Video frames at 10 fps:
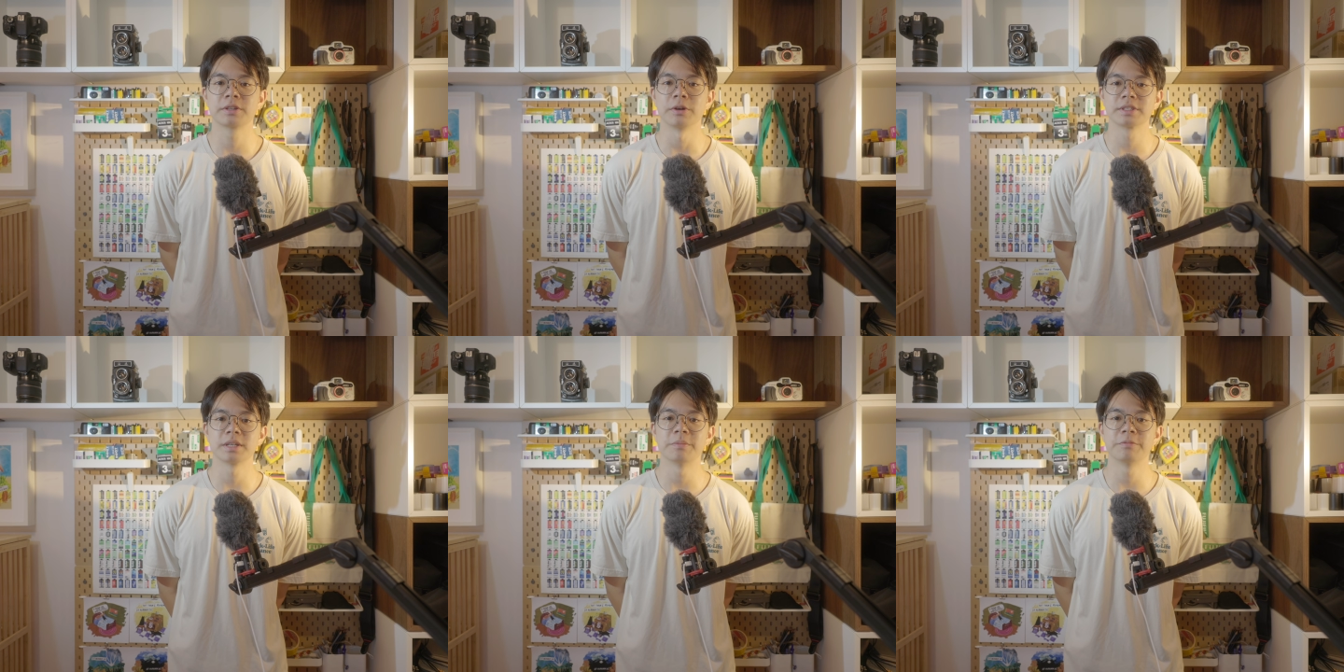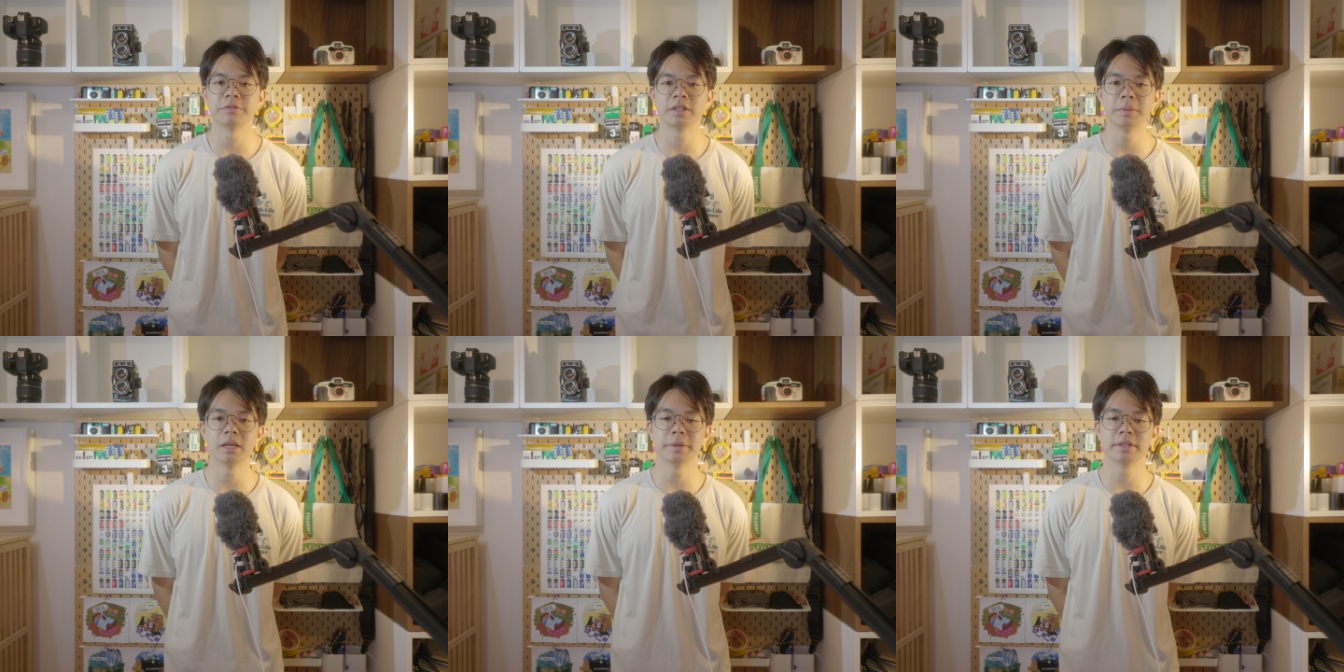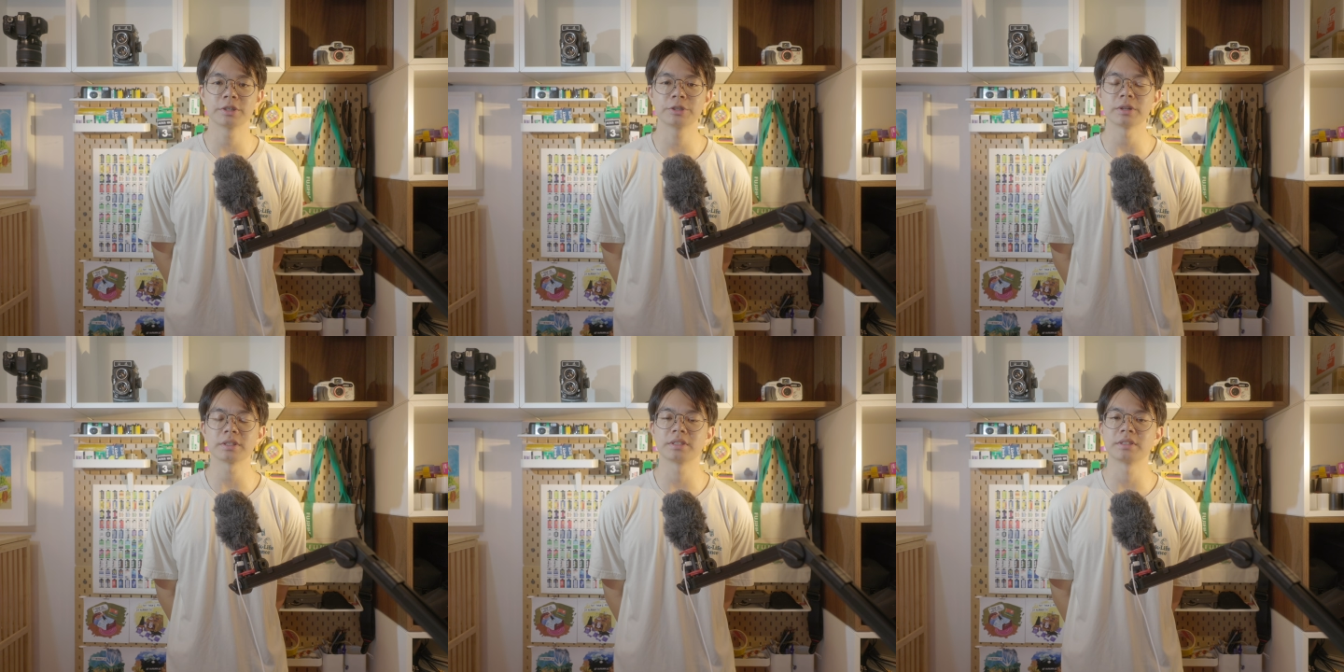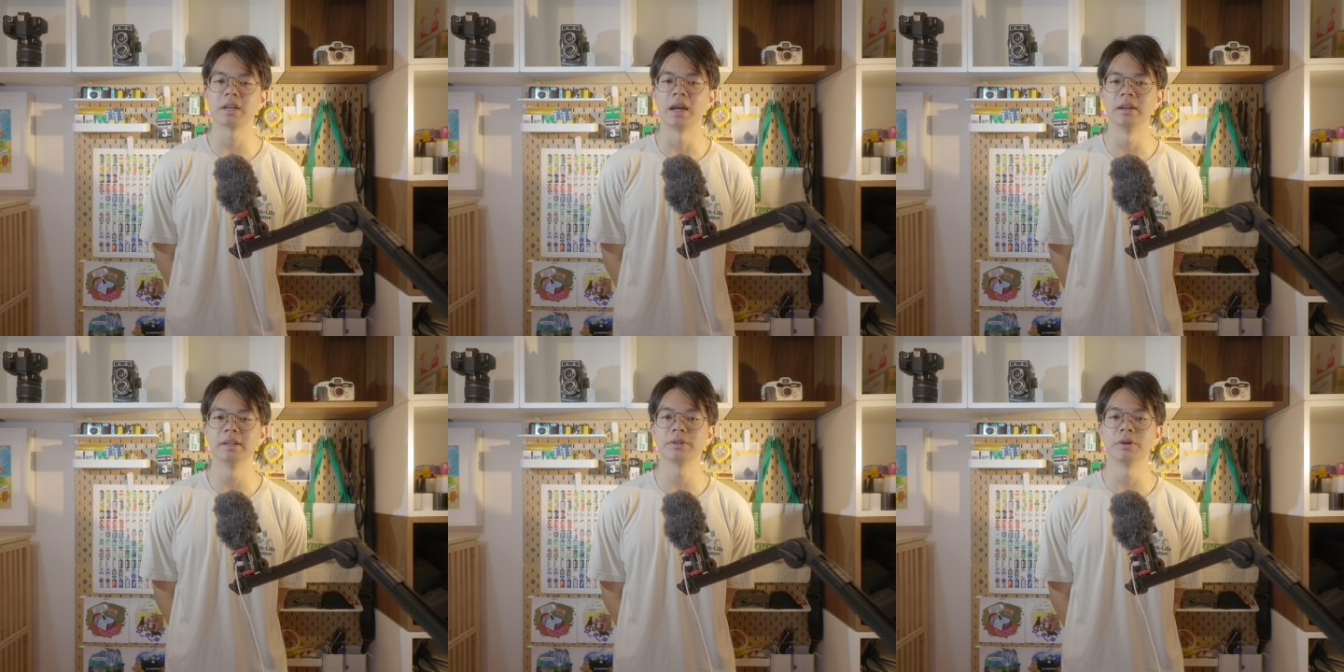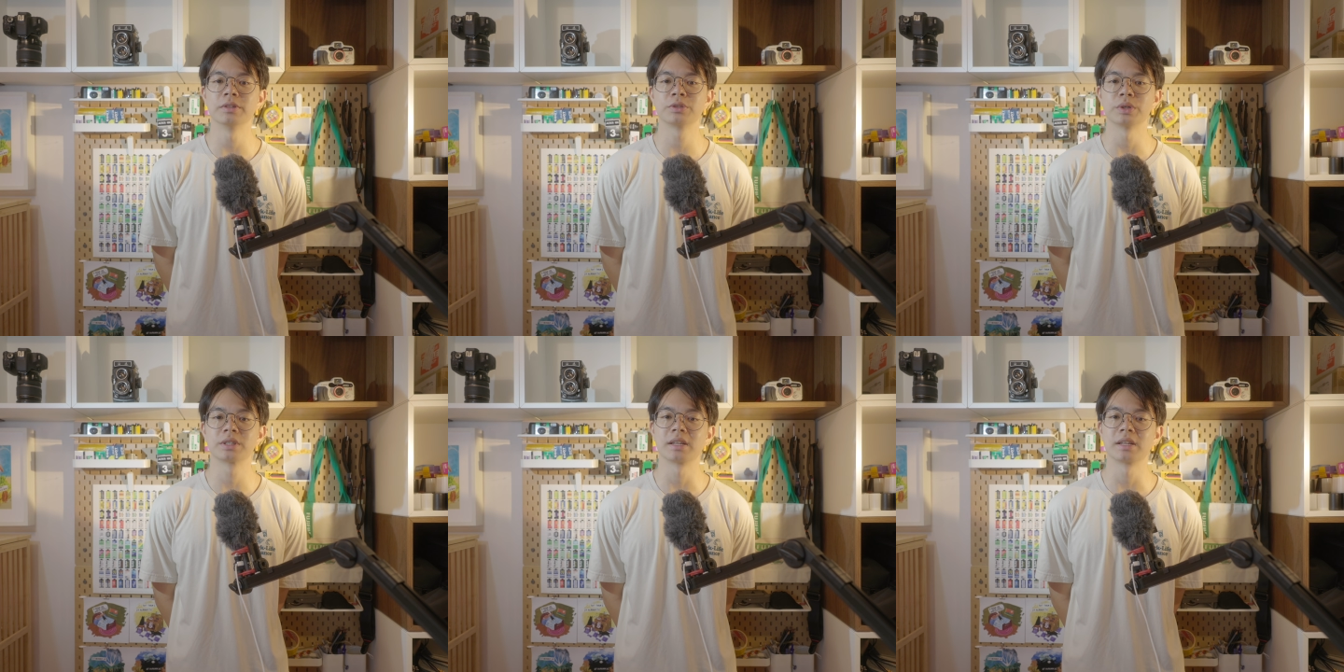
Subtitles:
got some 50mm shots and later on switched